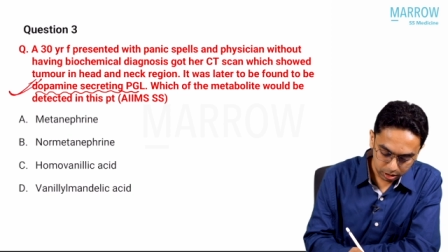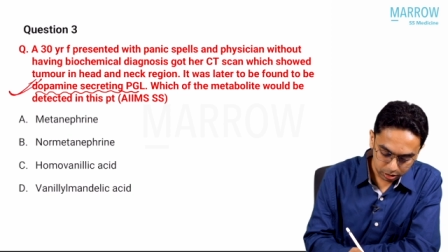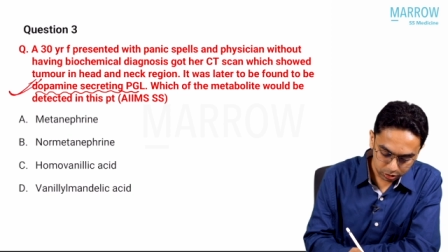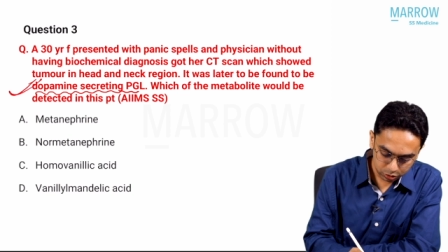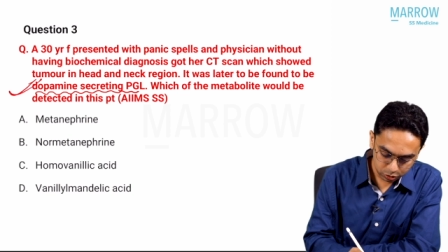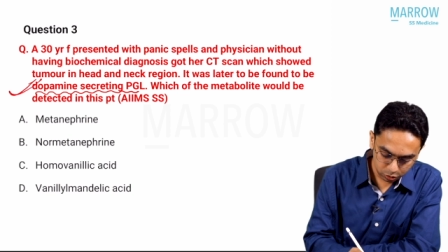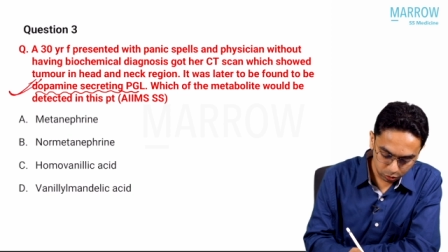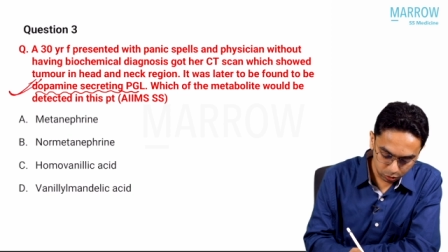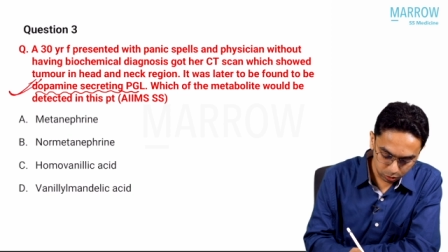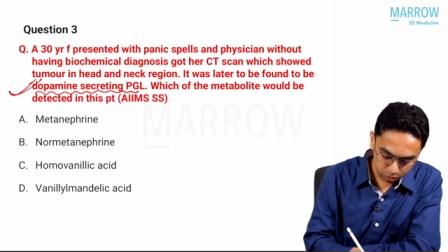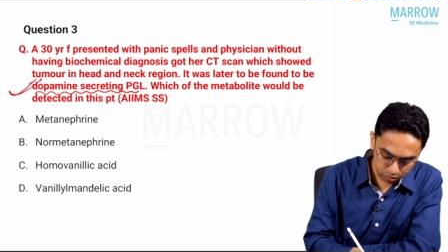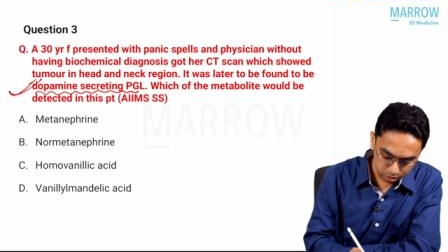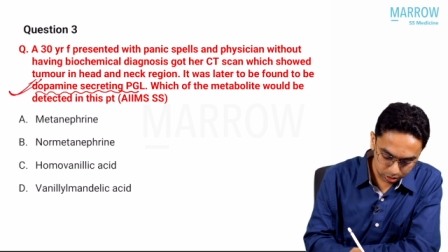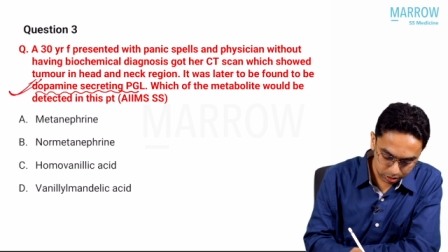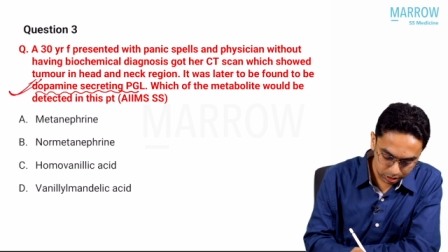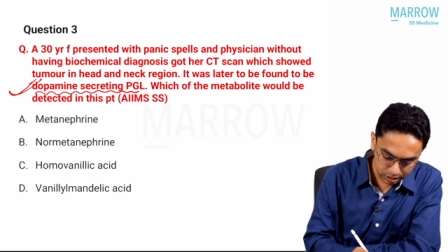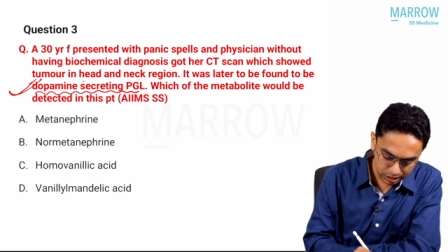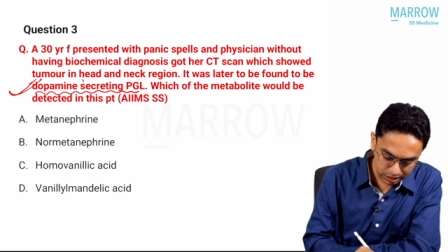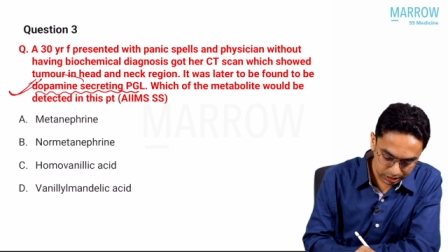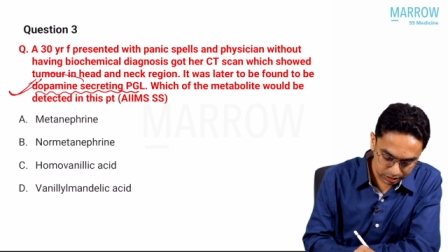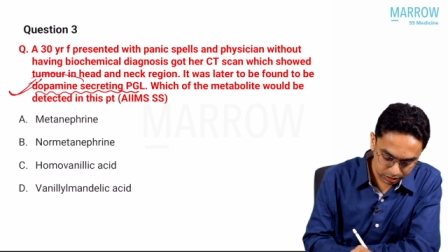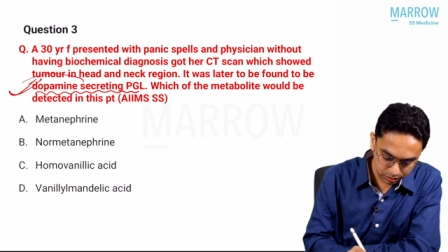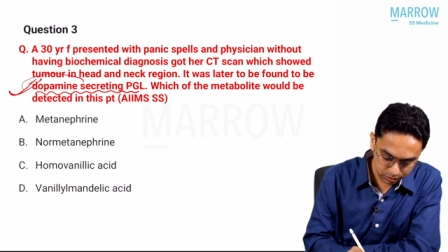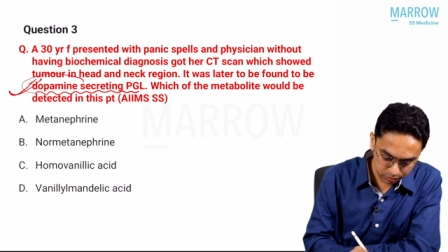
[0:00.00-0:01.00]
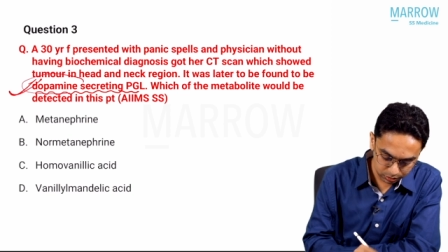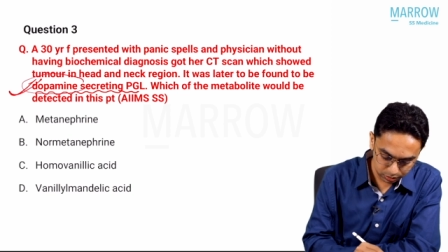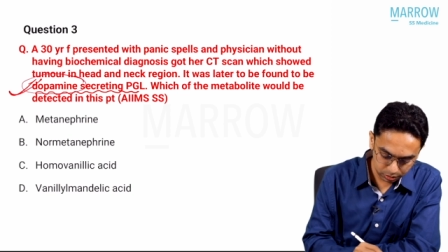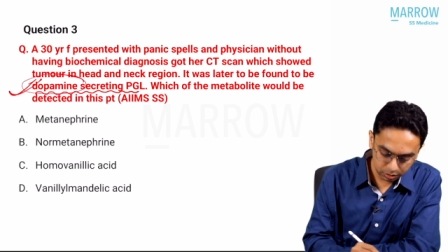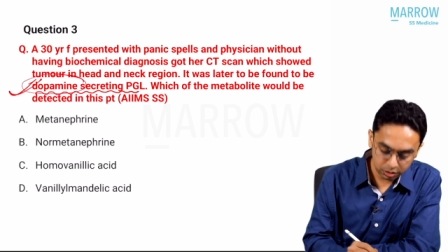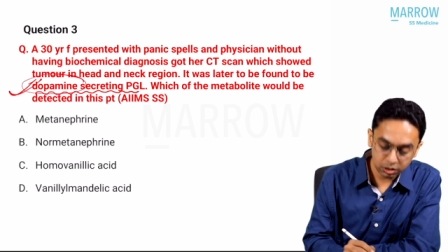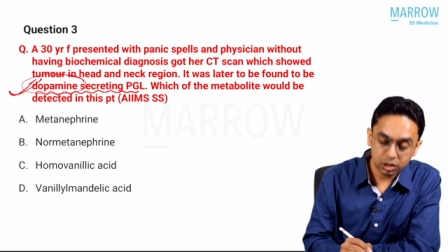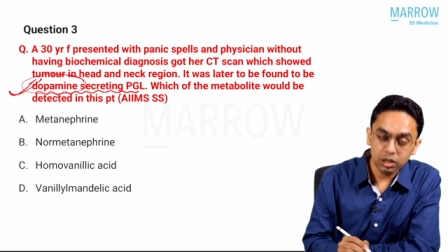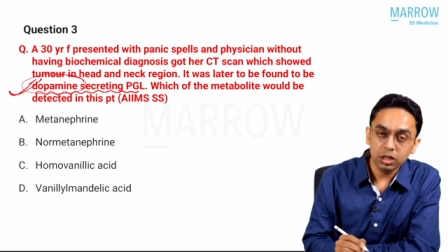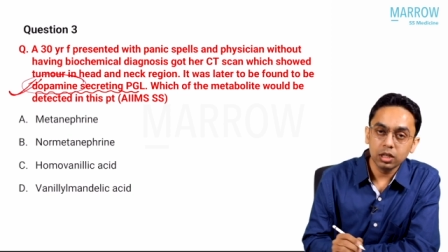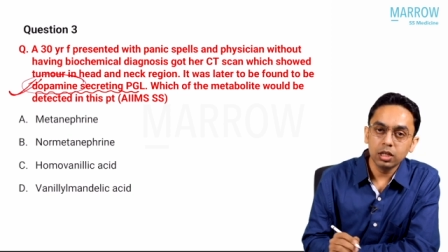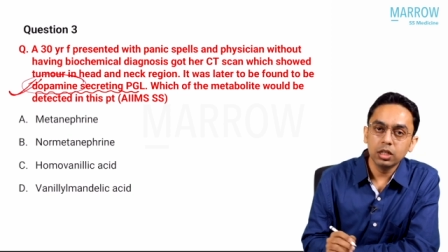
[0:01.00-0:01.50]
So this
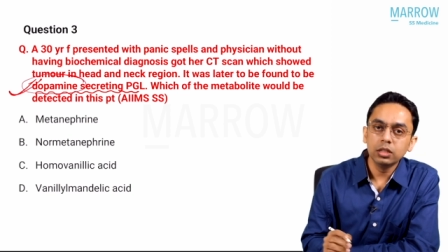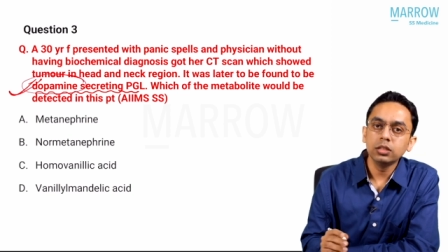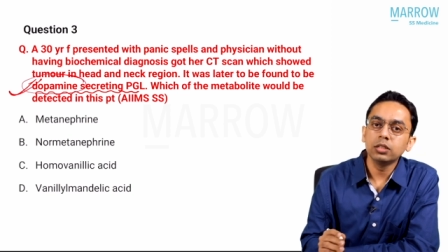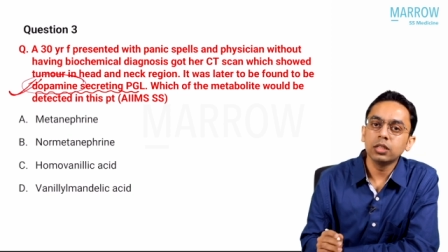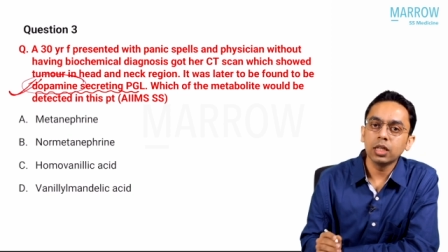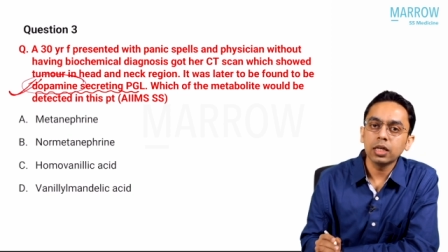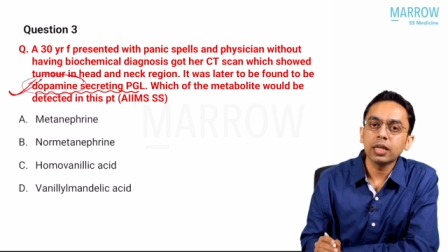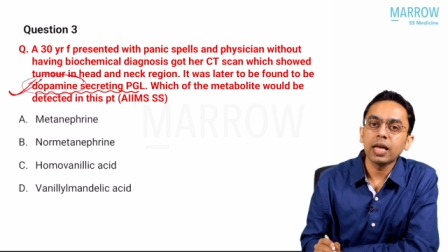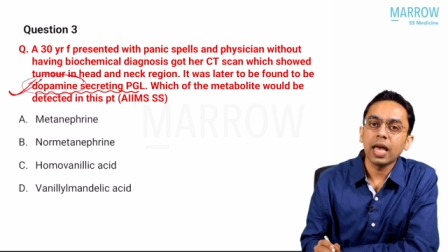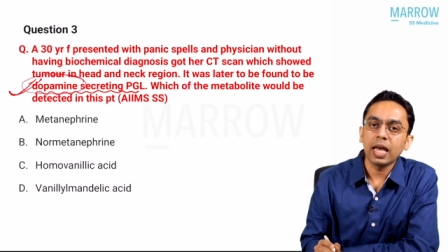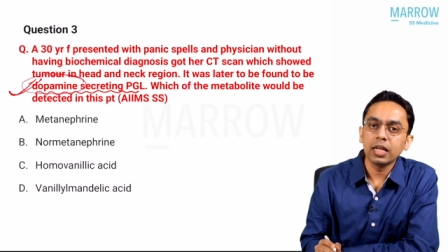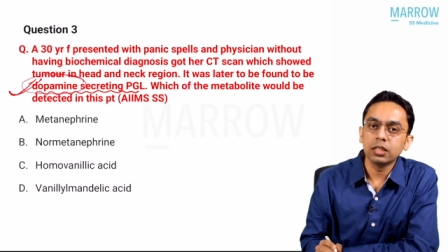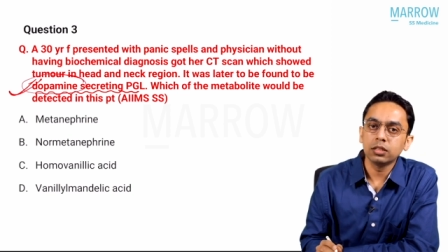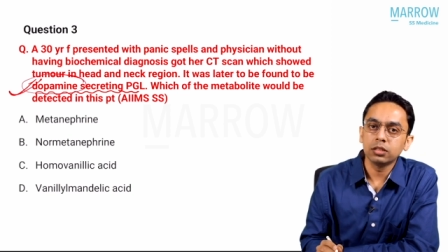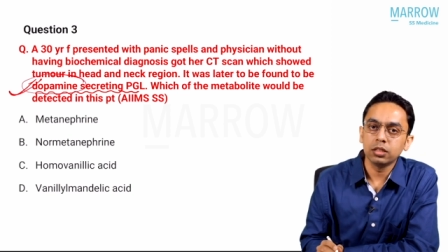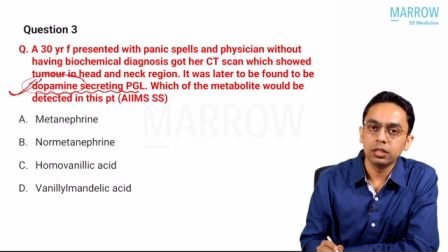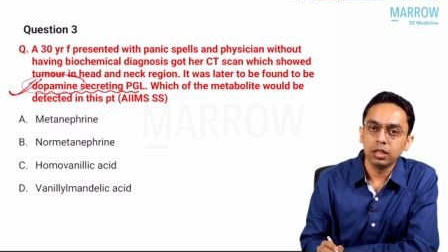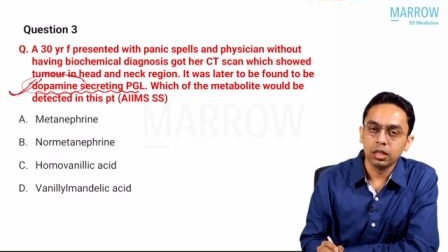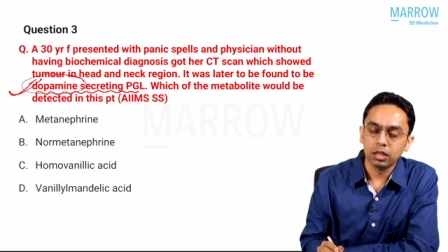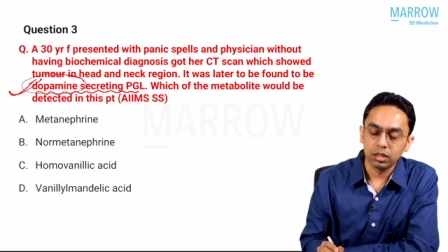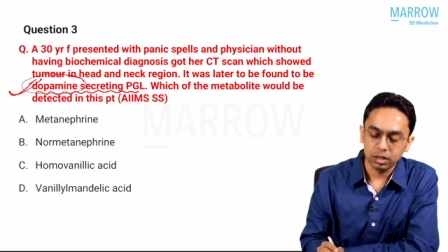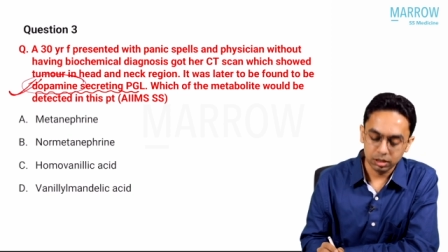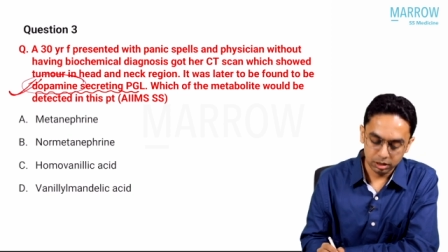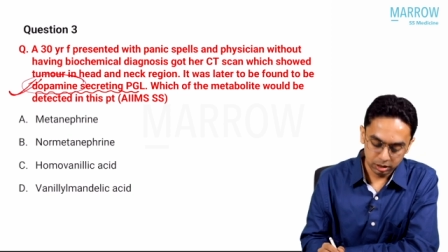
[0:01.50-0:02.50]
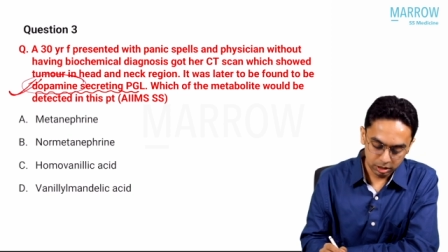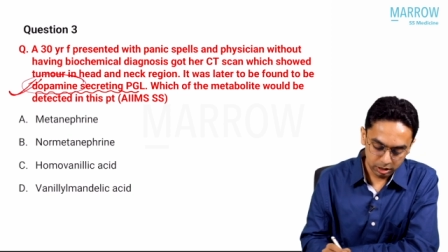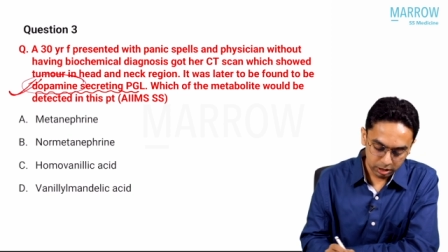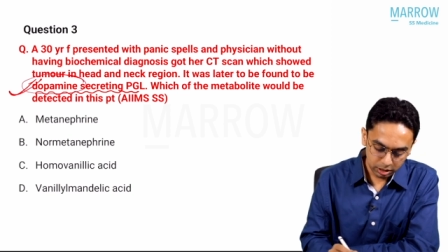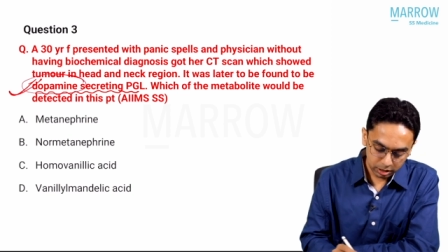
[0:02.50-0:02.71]
is the catch here